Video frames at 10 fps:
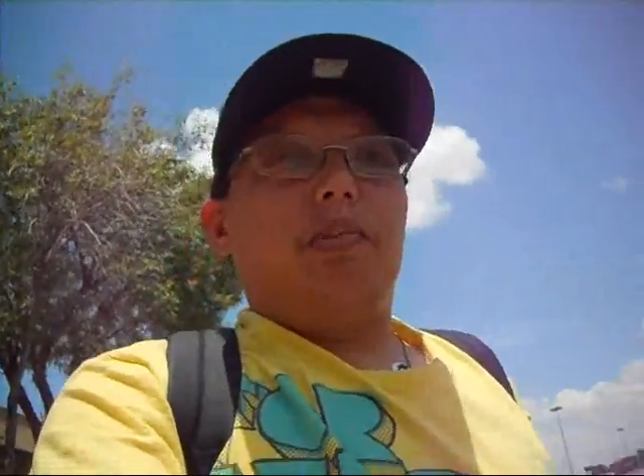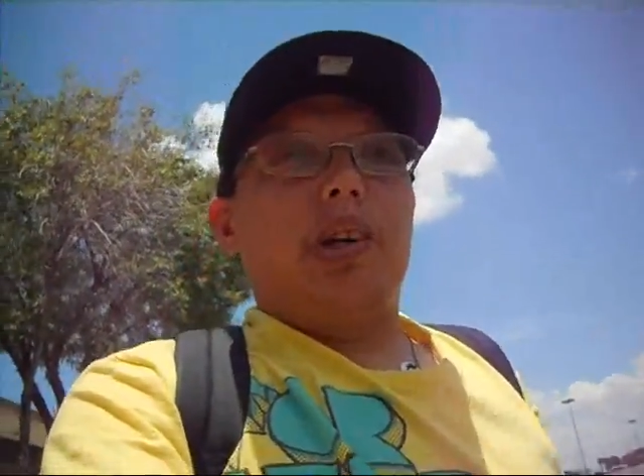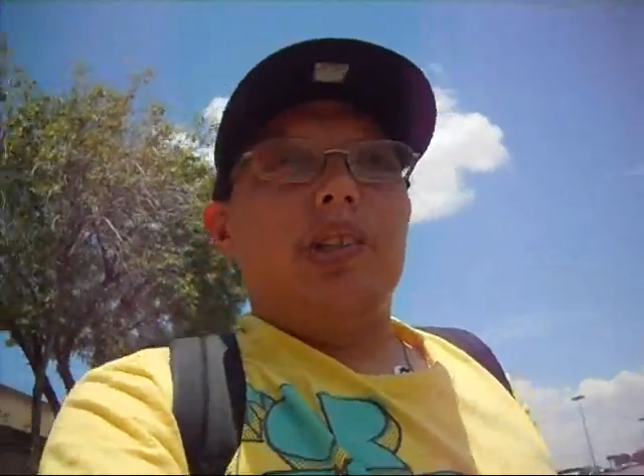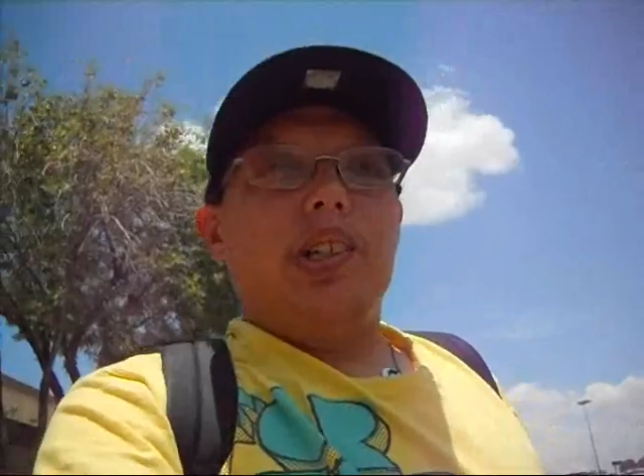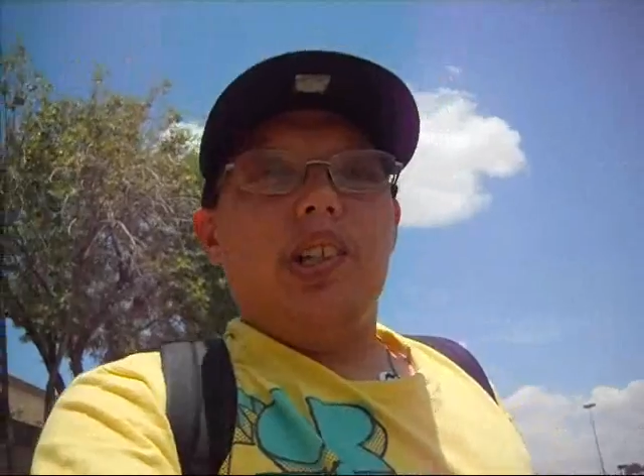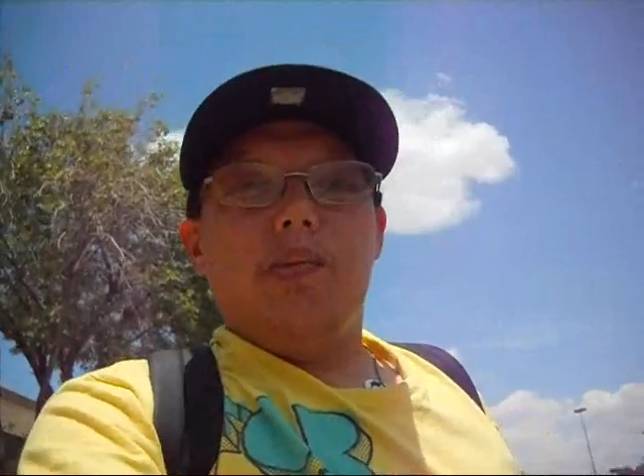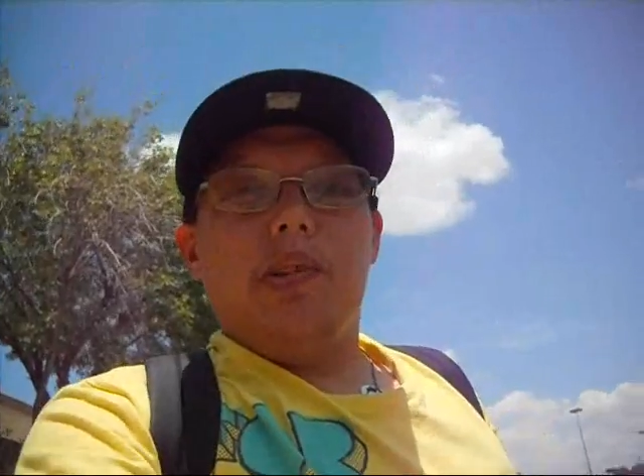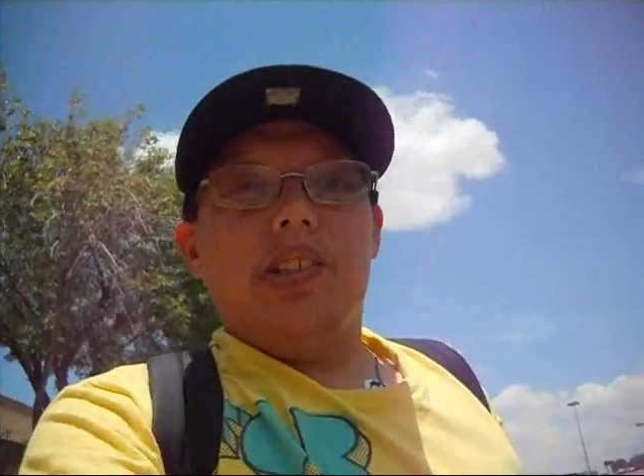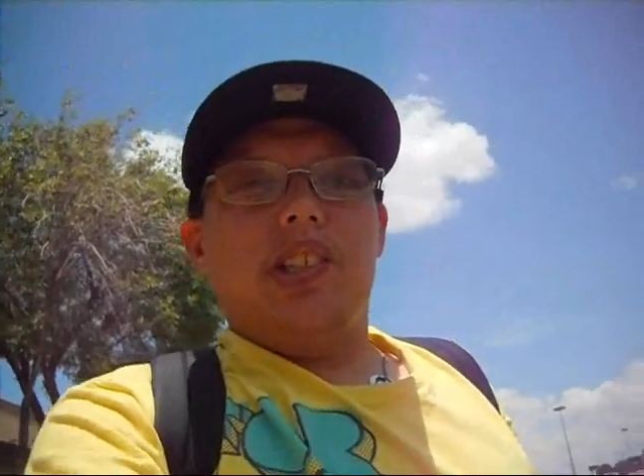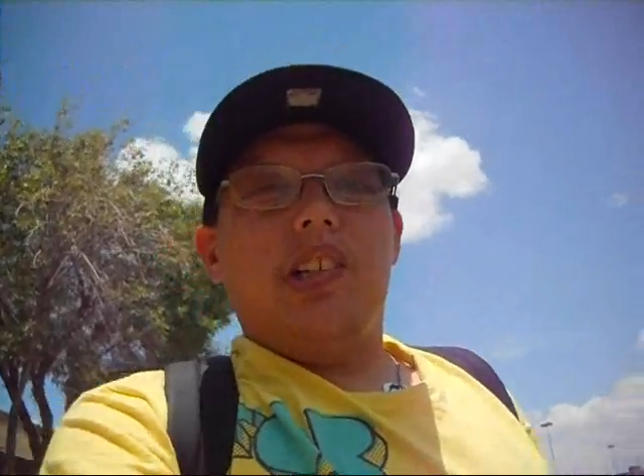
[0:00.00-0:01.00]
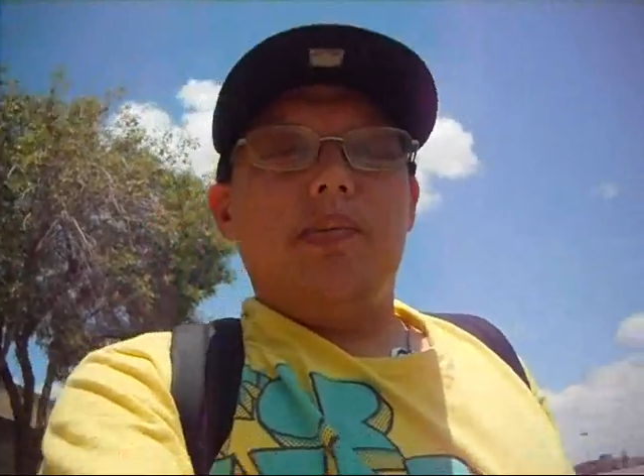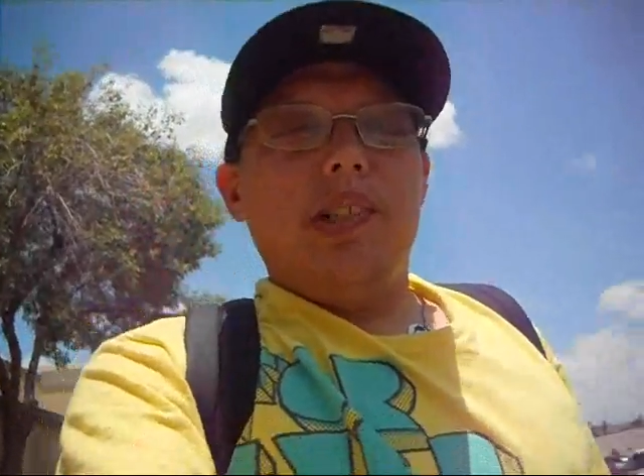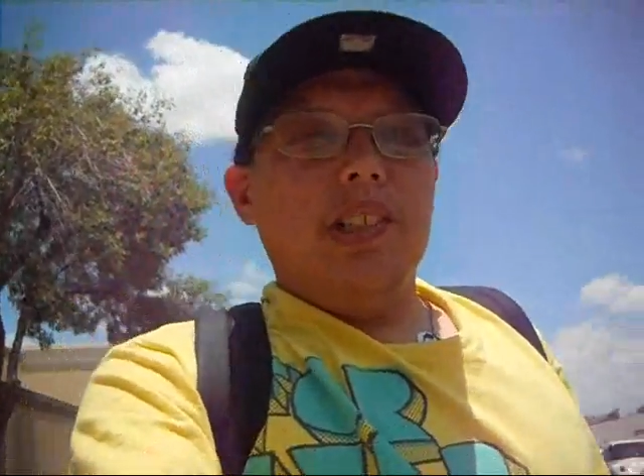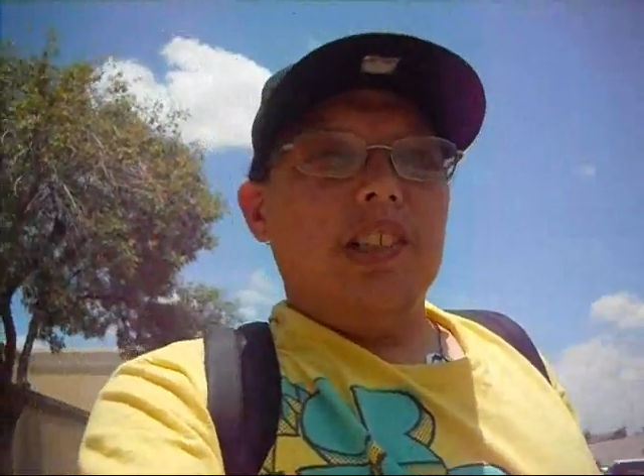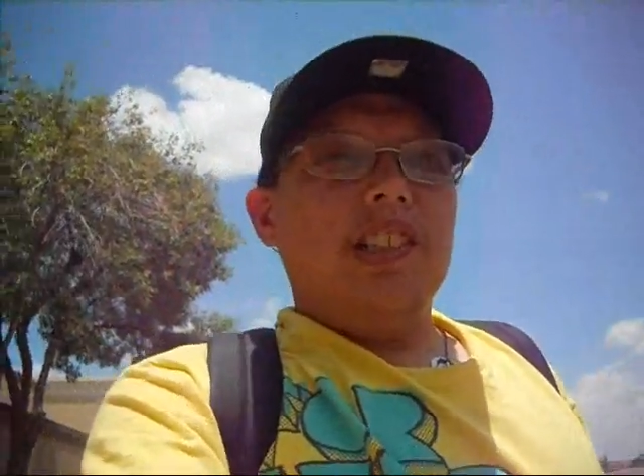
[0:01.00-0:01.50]
Barnes & Noble
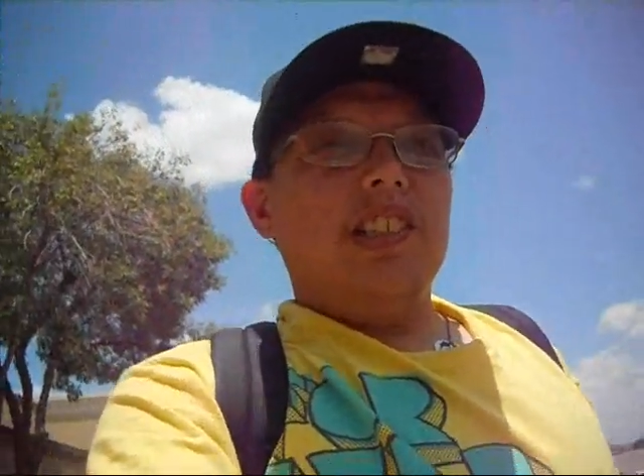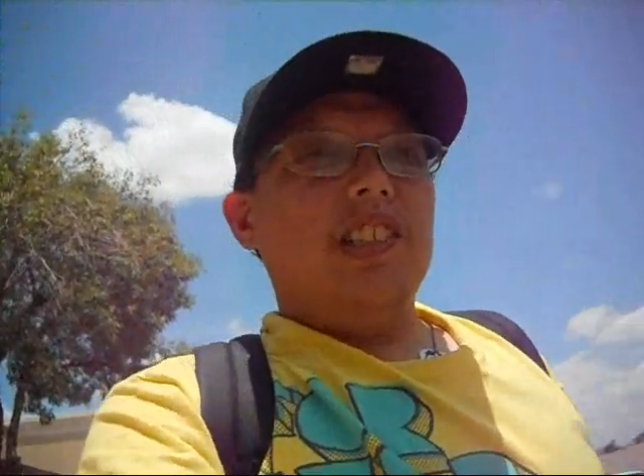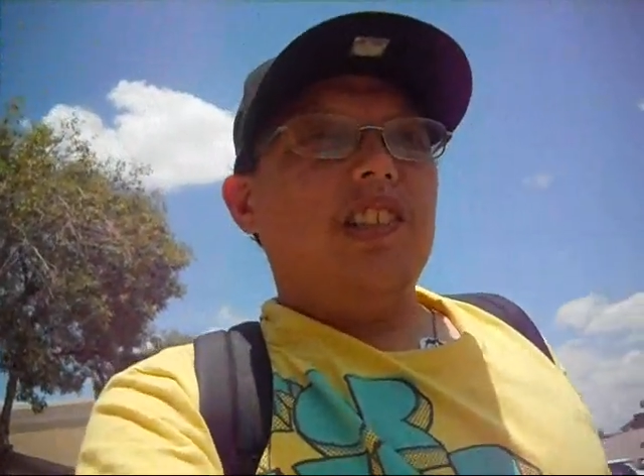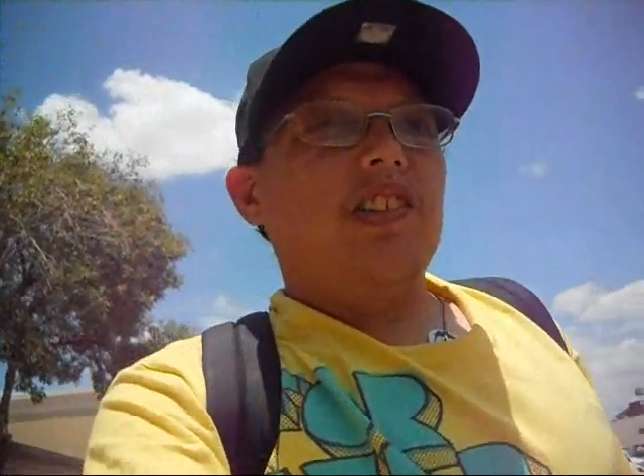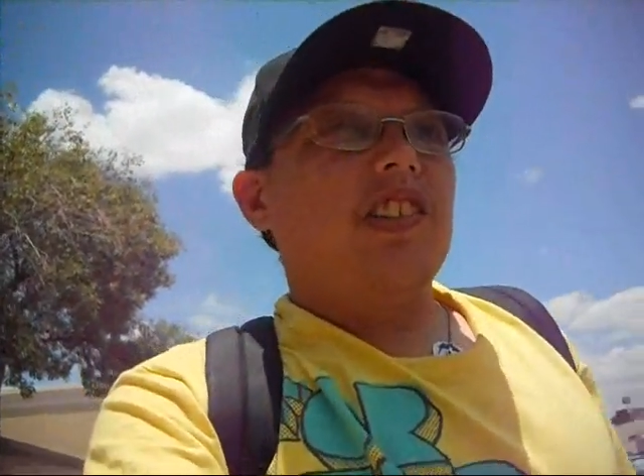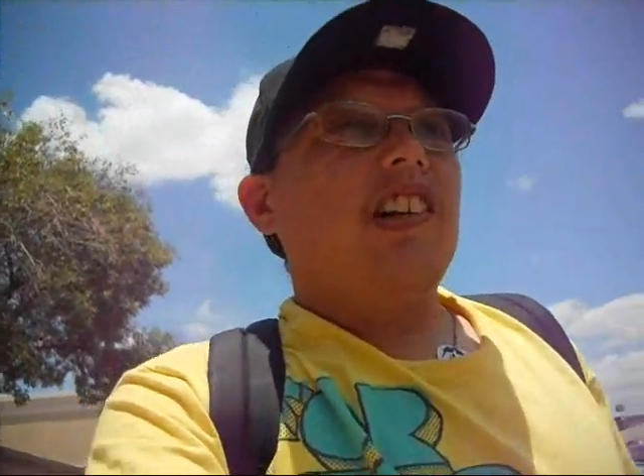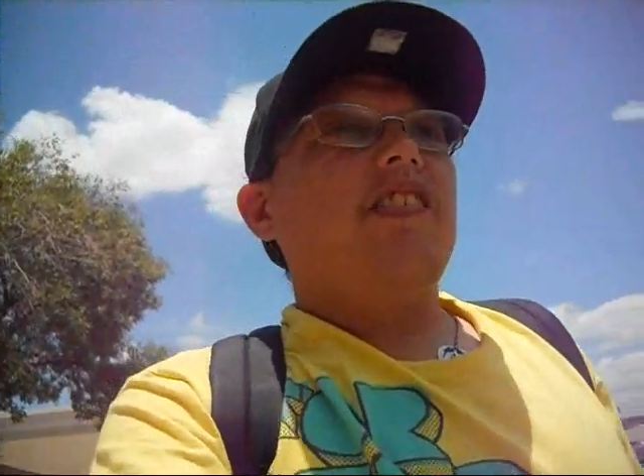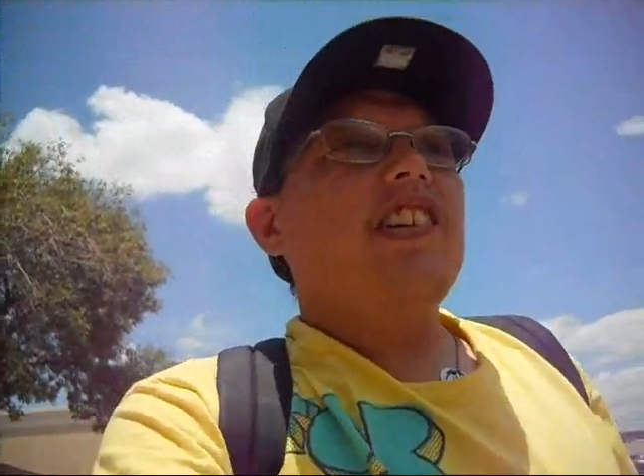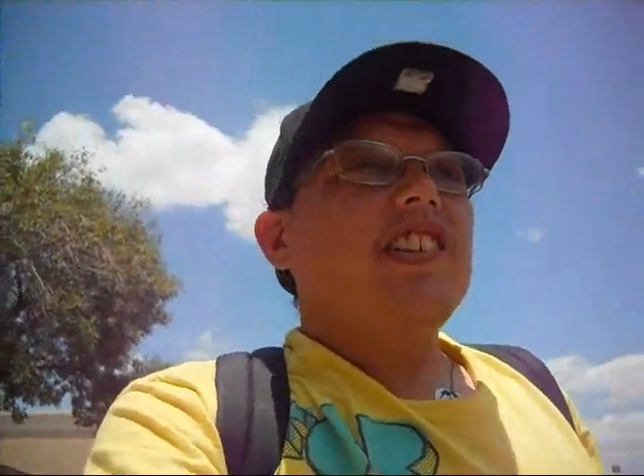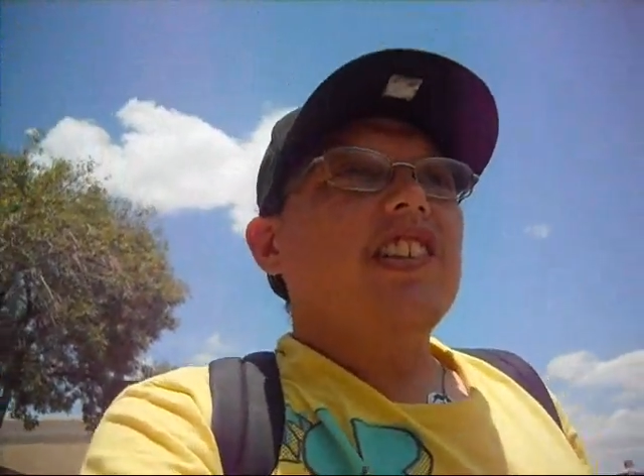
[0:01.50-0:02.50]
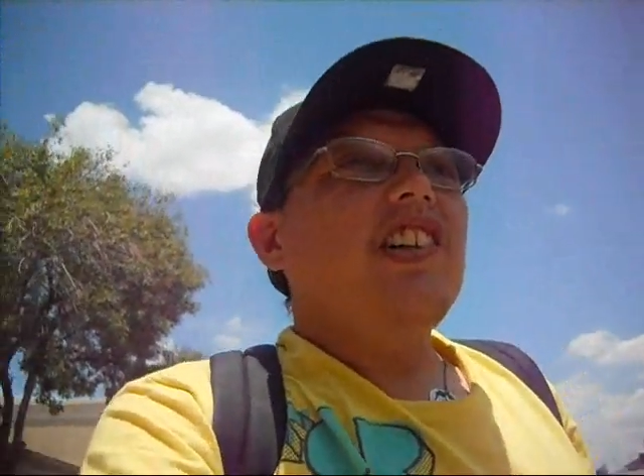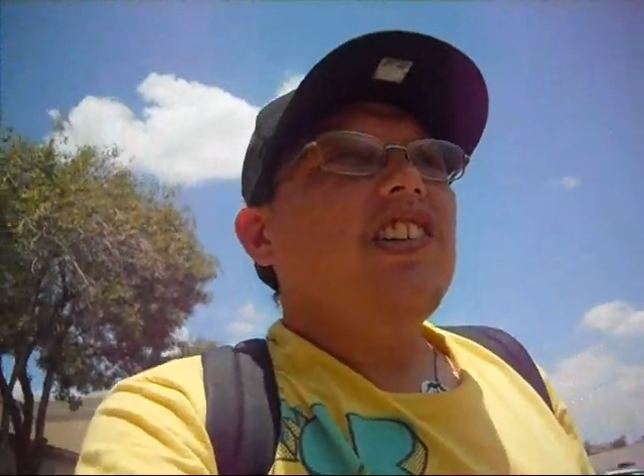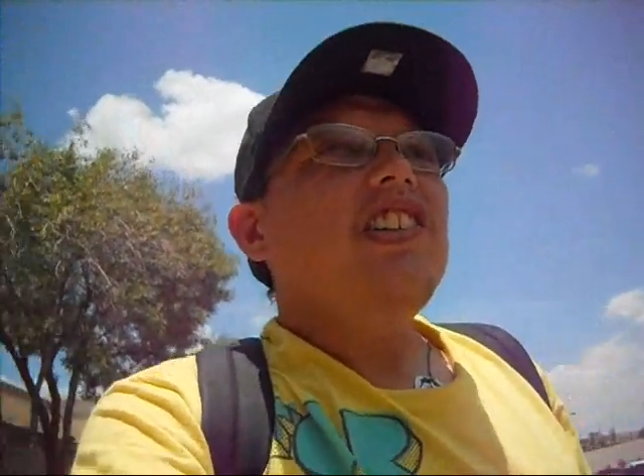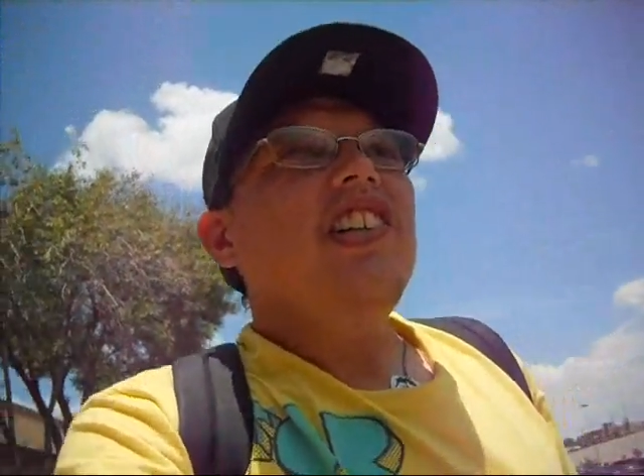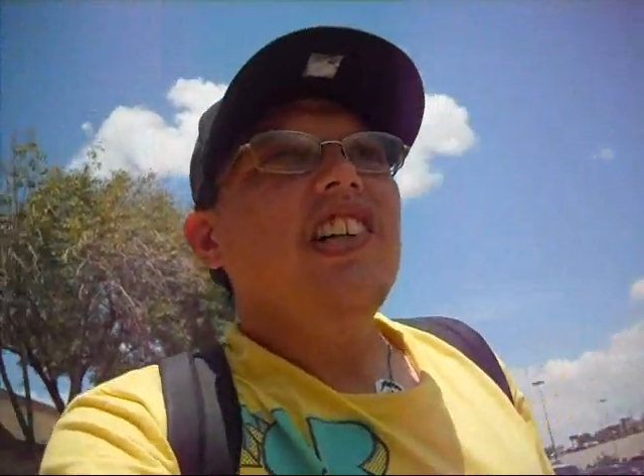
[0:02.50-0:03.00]
Starbucks, or whatever it's called.